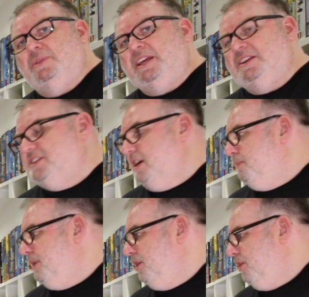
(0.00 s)
links
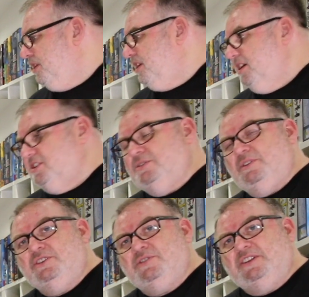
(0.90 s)
down below in case you're
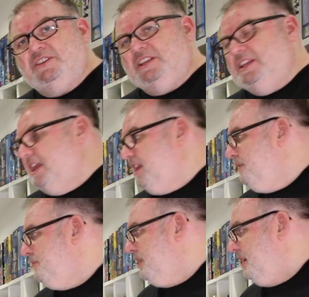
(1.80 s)
interested in any
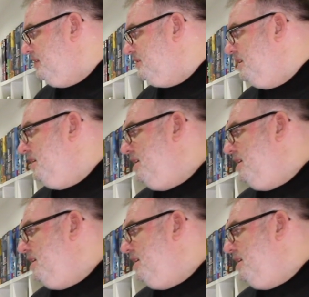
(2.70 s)
of these